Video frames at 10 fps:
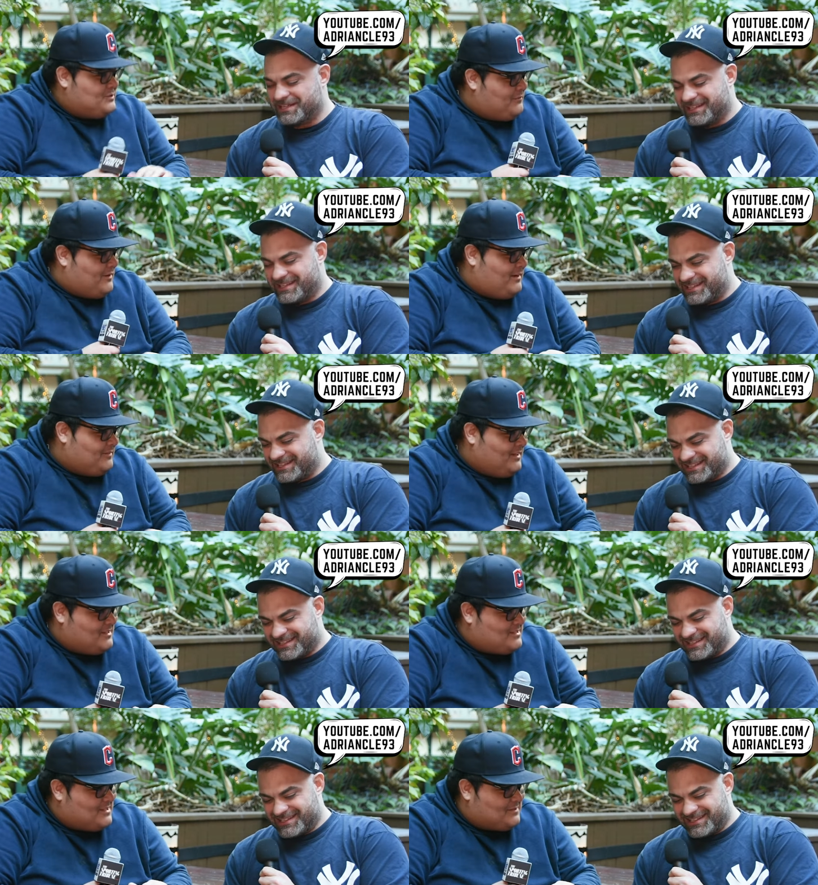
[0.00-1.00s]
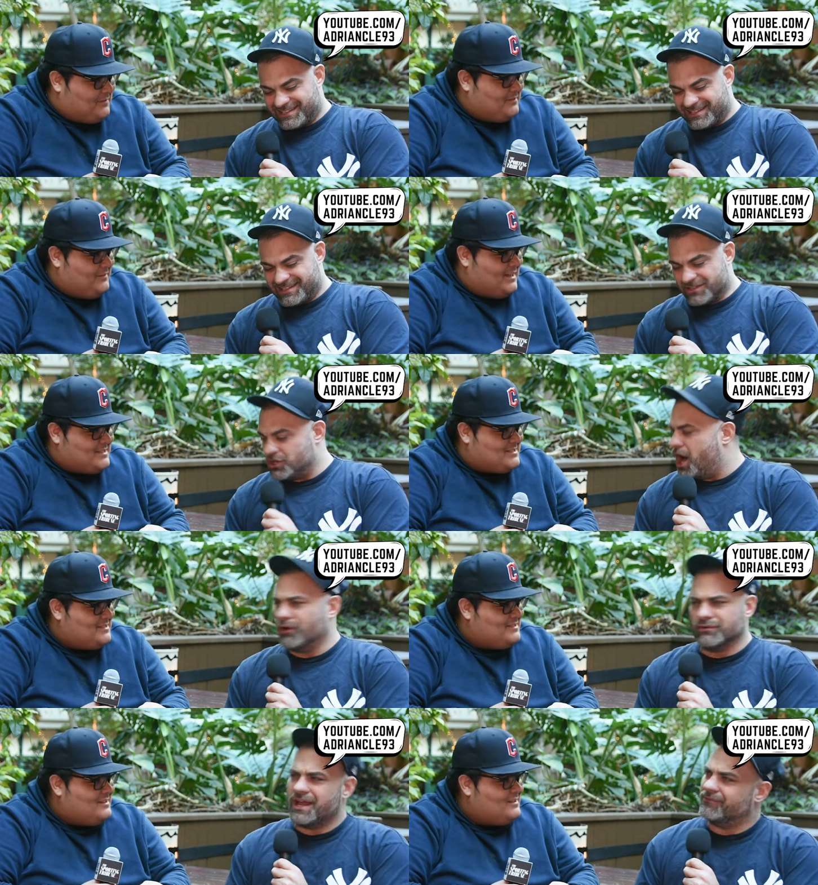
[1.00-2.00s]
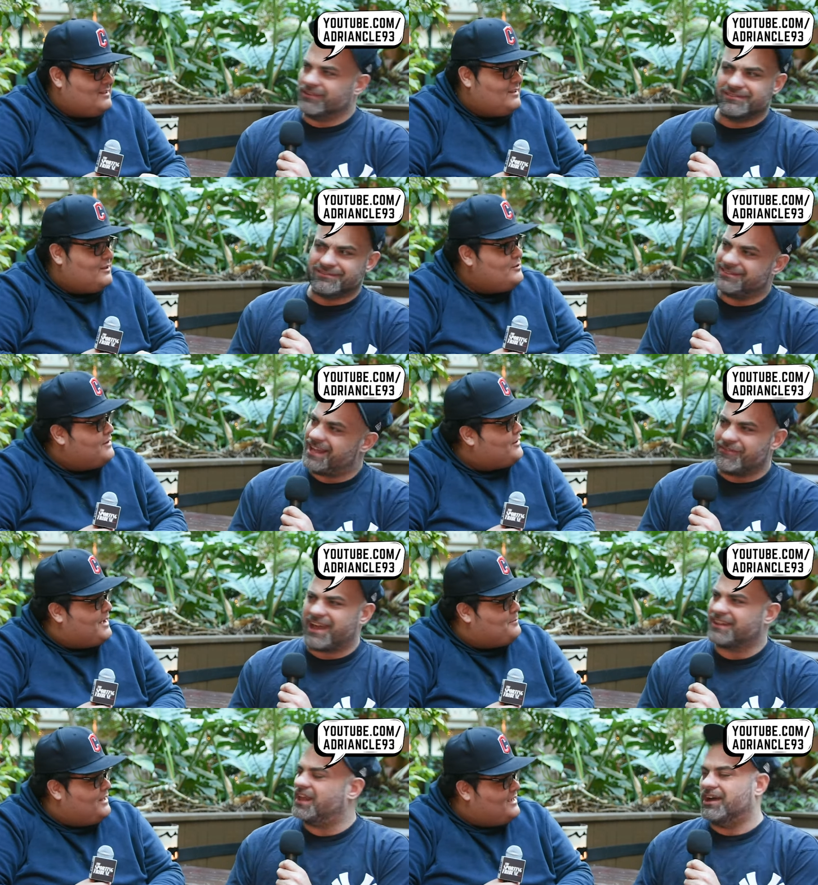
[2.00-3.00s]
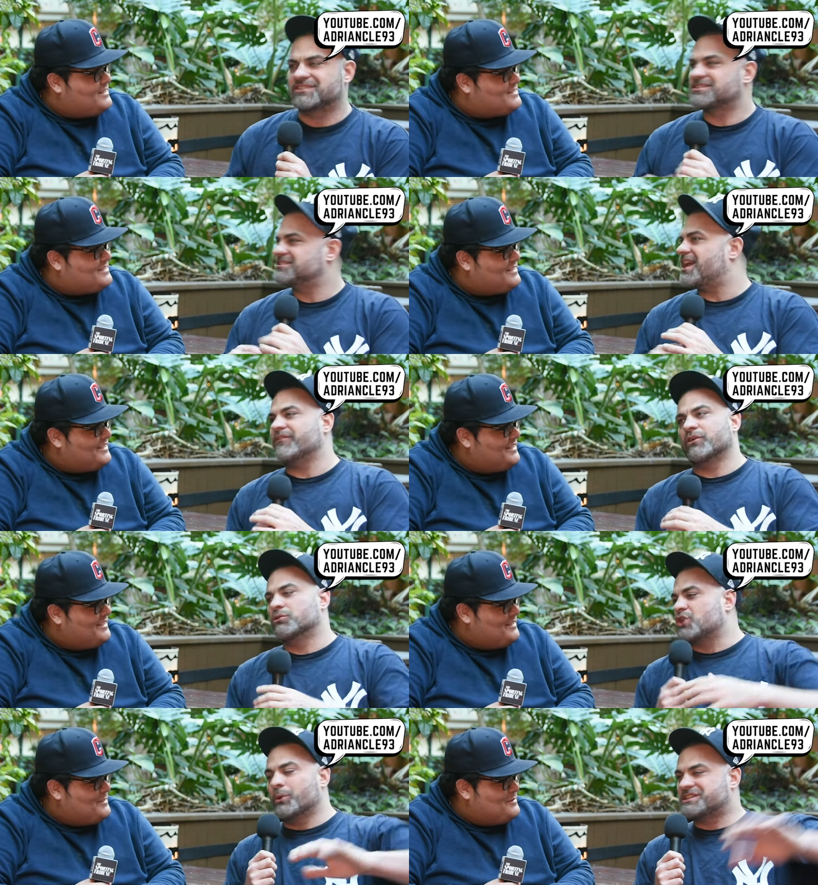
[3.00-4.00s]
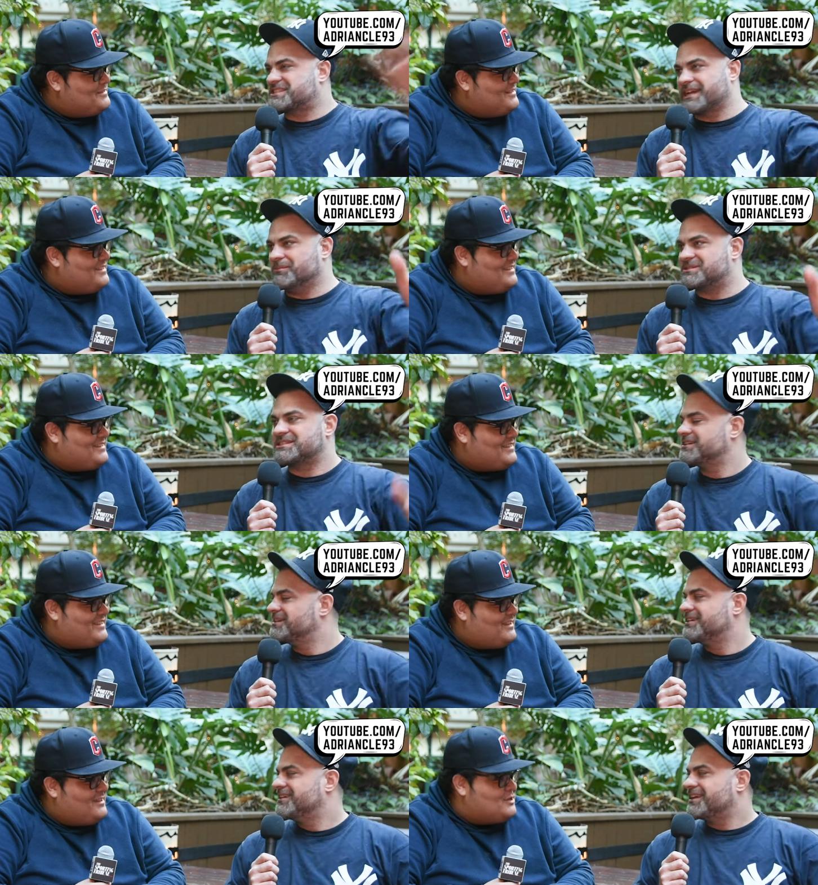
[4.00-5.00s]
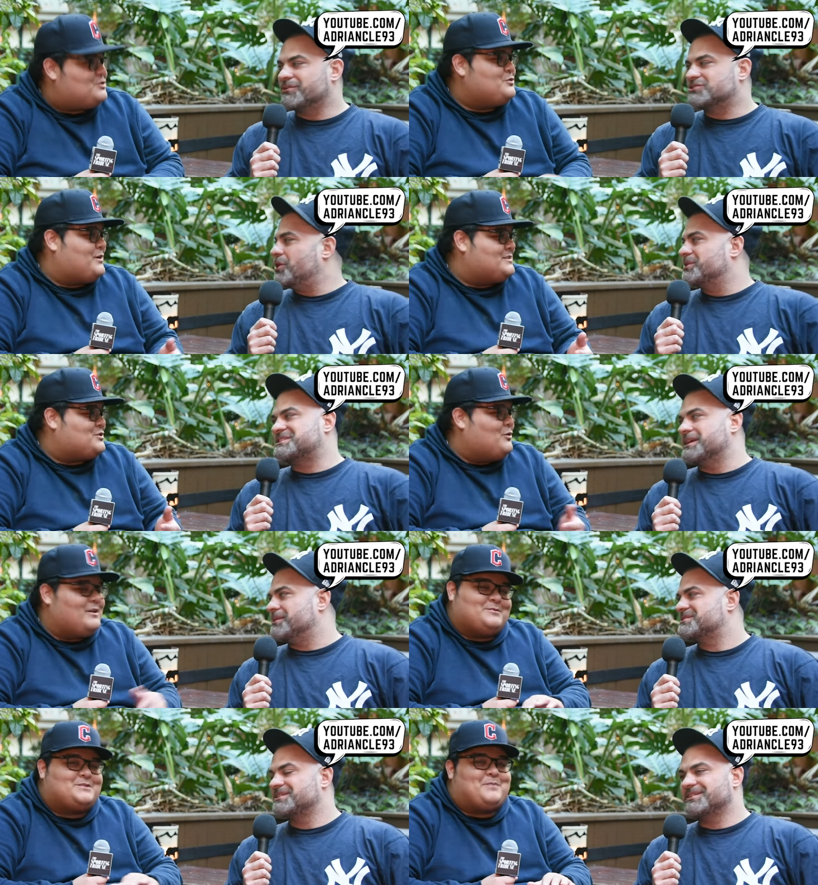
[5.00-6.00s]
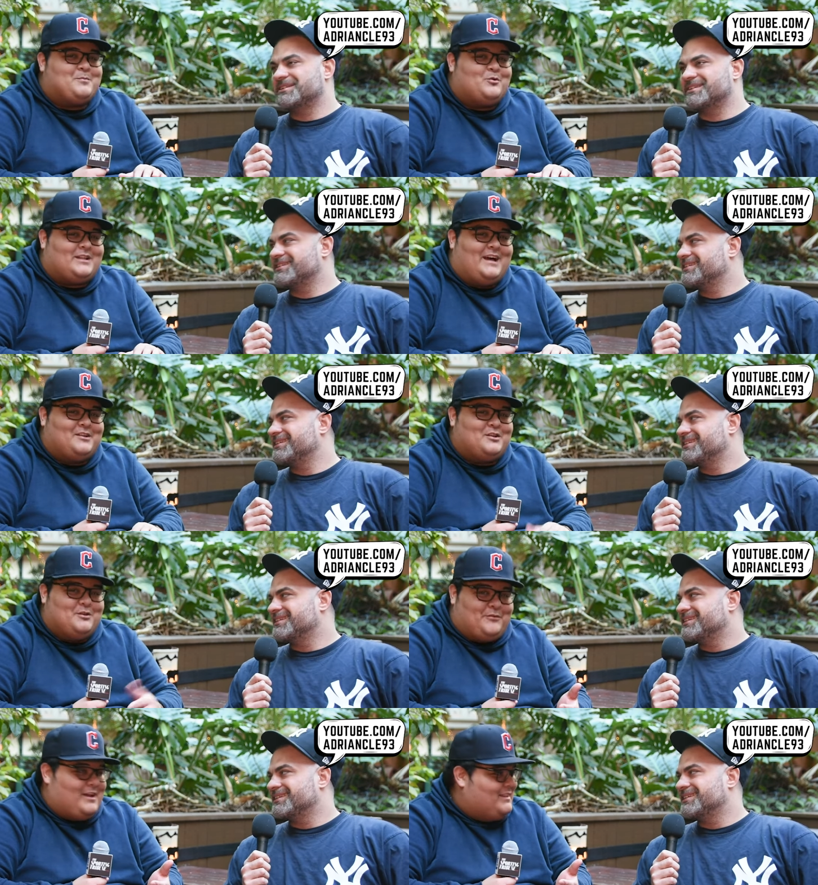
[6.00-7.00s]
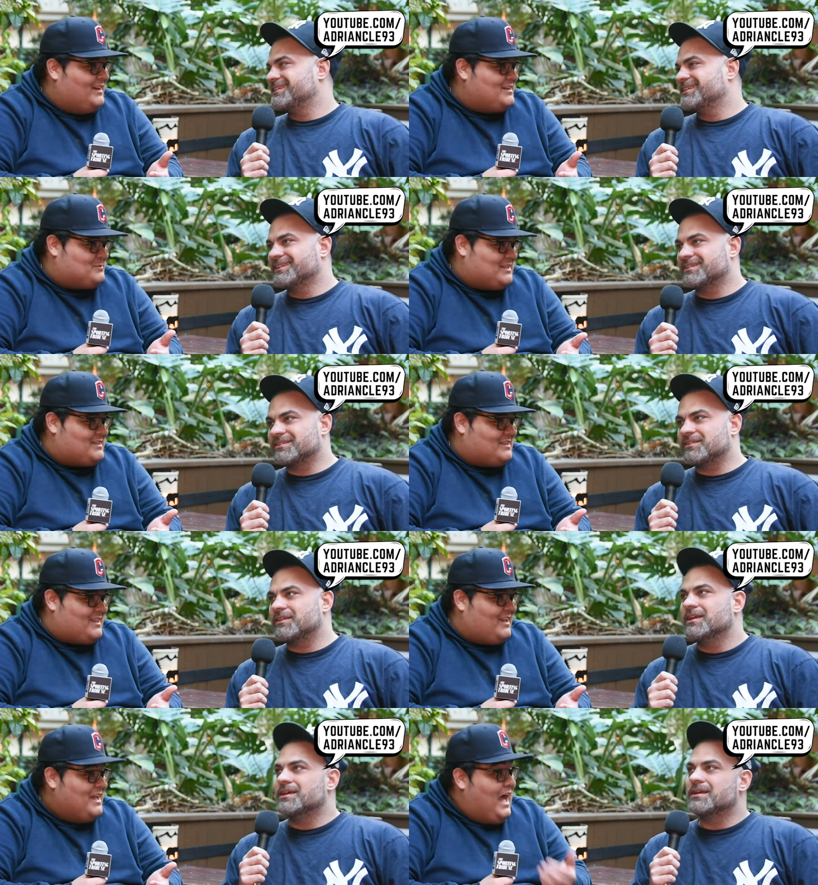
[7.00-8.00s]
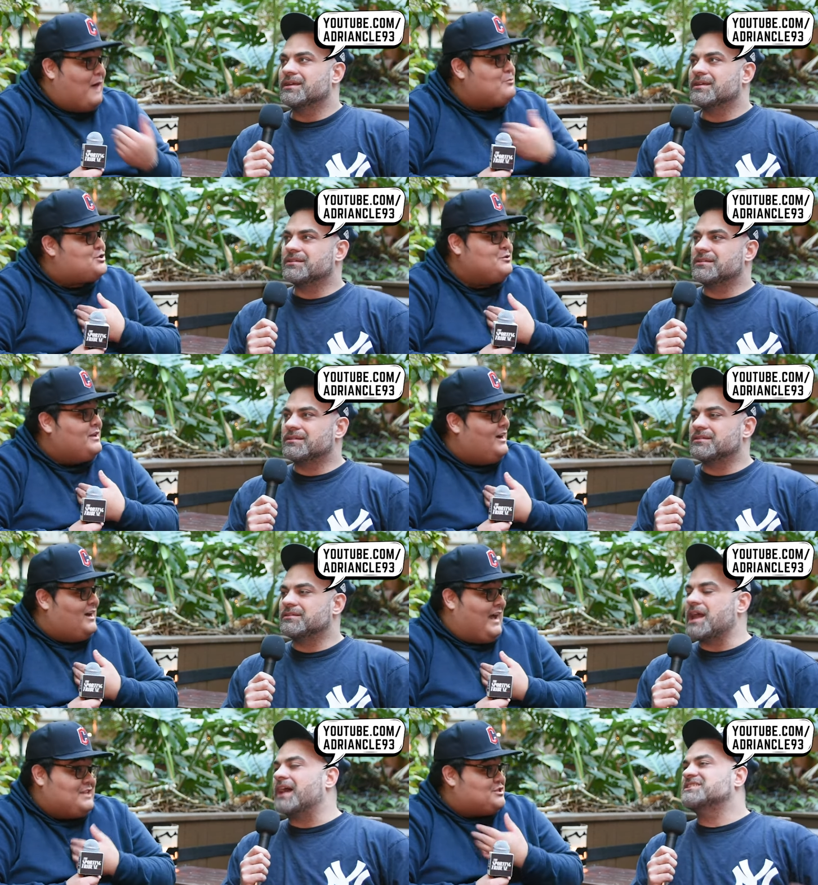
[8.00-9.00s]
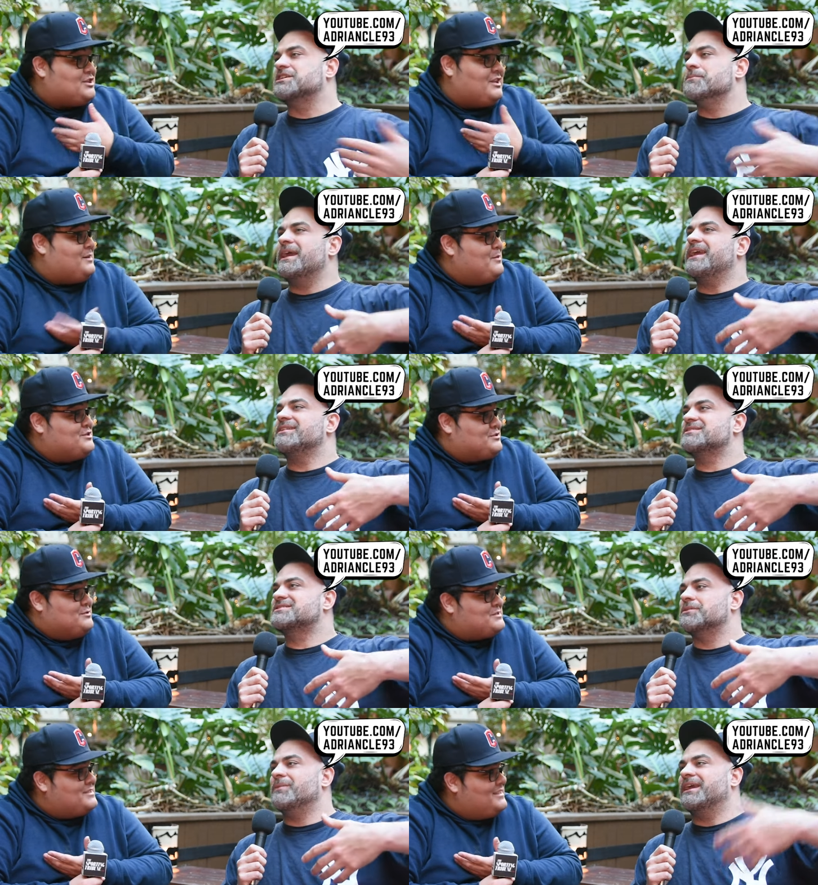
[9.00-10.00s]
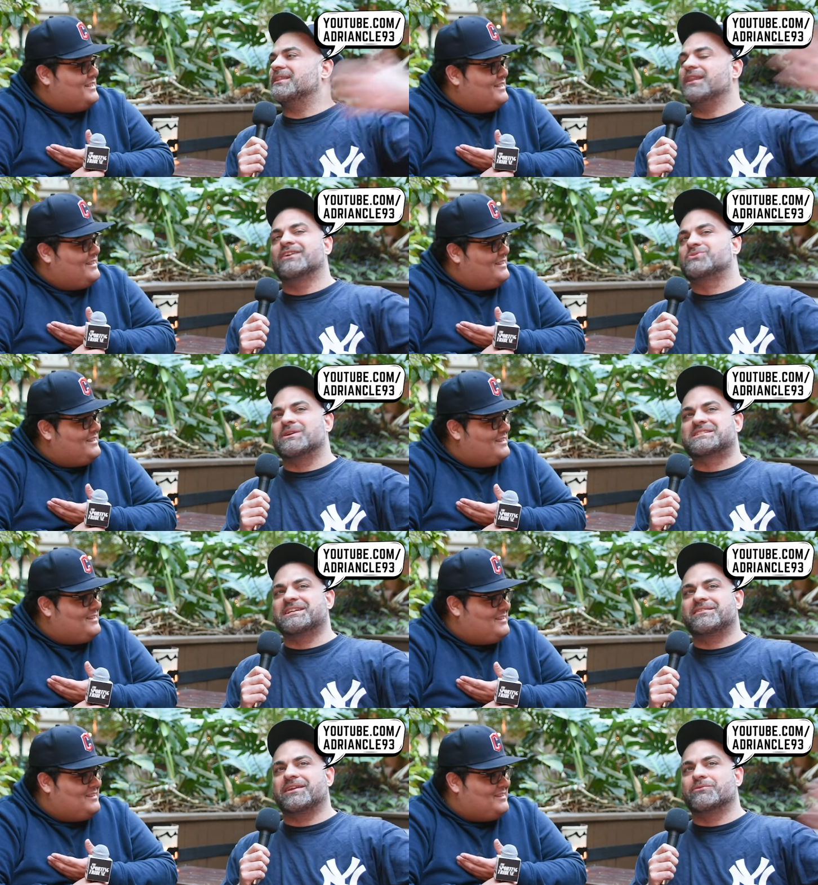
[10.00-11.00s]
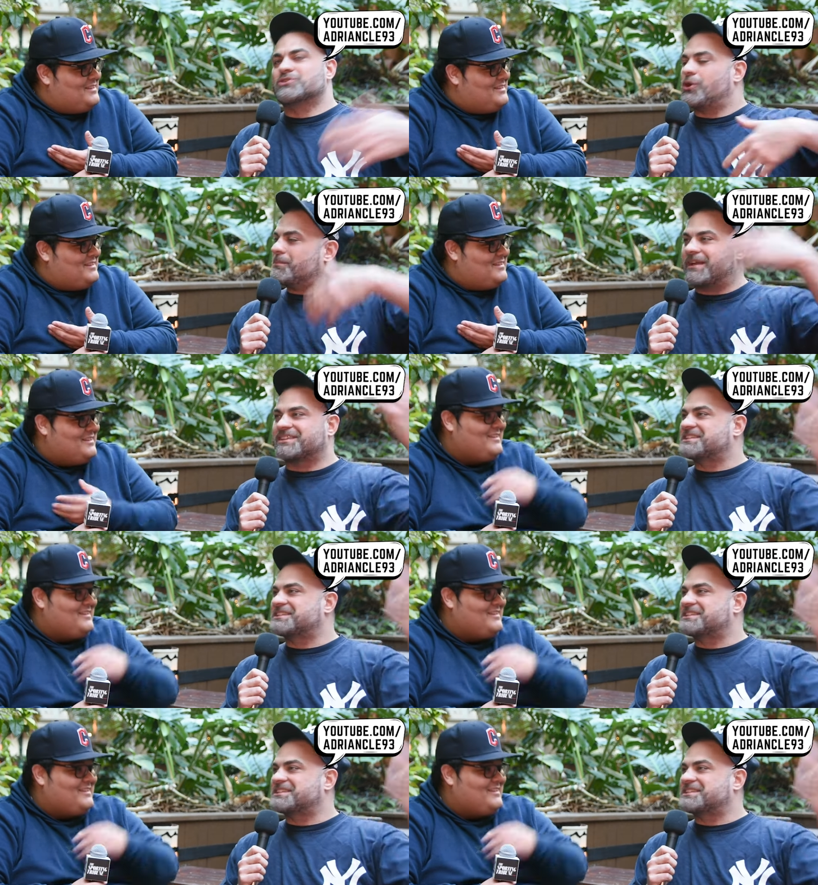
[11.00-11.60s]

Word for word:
Speaker 1: you ever have Lugz because of Funk Flex? No, never. You never, never had Lugz? Lugz? Never. It was always Tim's. It was you, always Tim's.
Speaker 2: People would clown on you if you had Lugz. Was that the thing? I was too young. No, to me, to
Speaker 1: me, Lugz wasn't. It was all about the